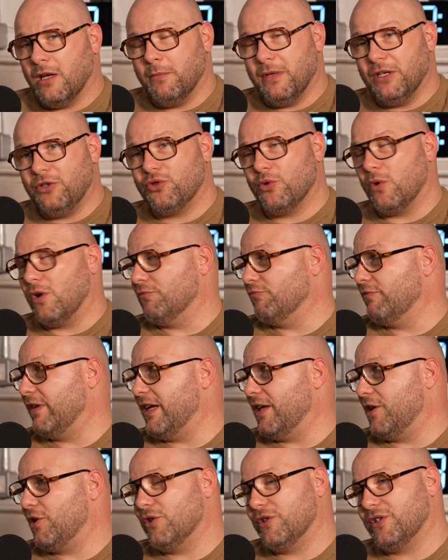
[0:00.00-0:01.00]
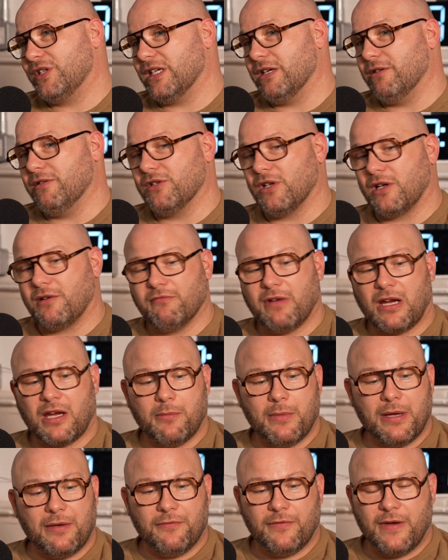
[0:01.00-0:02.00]
And I mean, John, a really good series I can
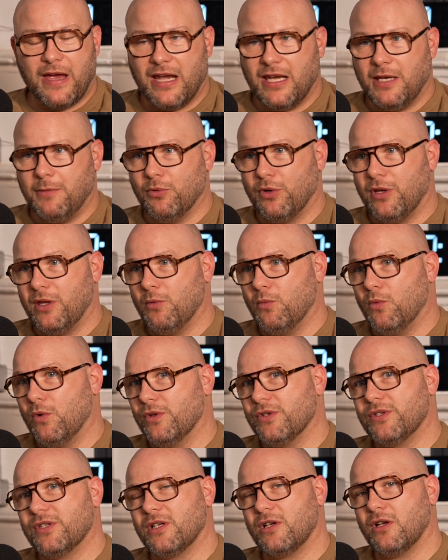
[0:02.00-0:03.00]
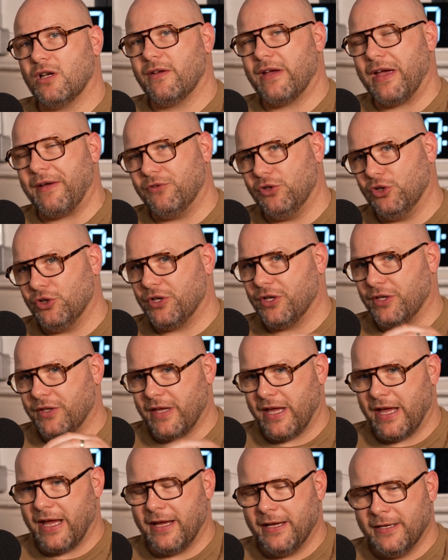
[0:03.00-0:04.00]
recommend for anybody that wants to kind of have a look at
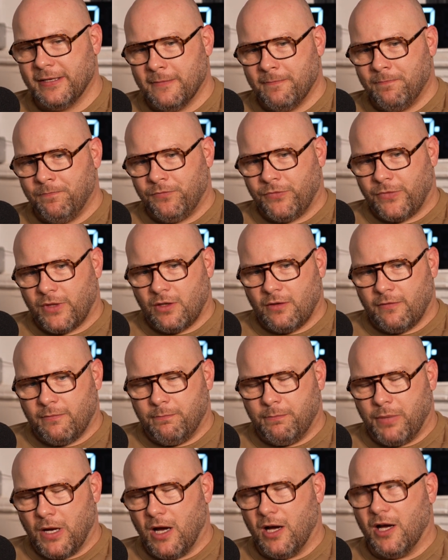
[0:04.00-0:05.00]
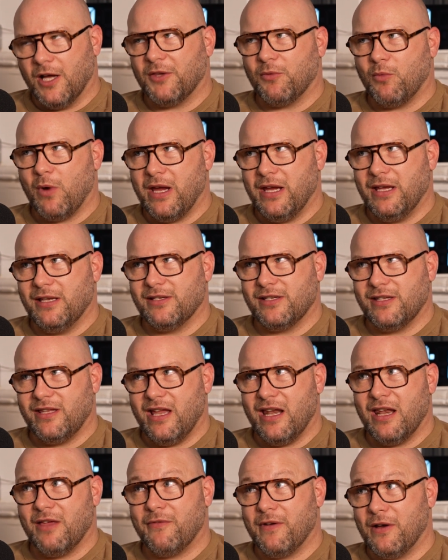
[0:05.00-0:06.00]
that pathway into
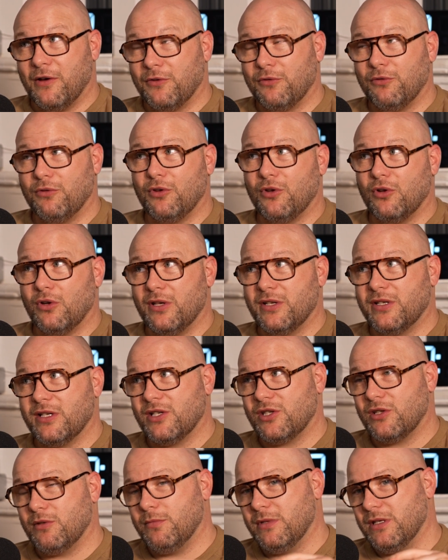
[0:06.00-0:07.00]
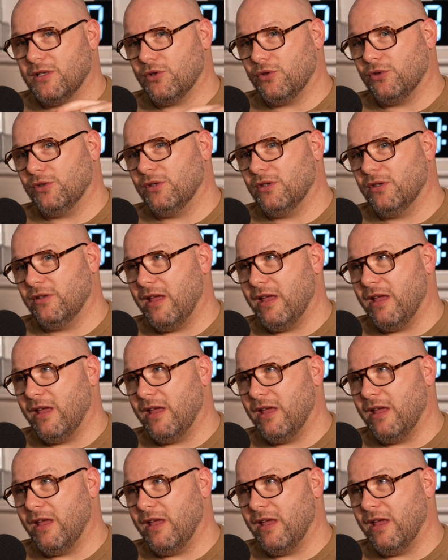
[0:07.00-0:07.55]
the NFL through the college system is on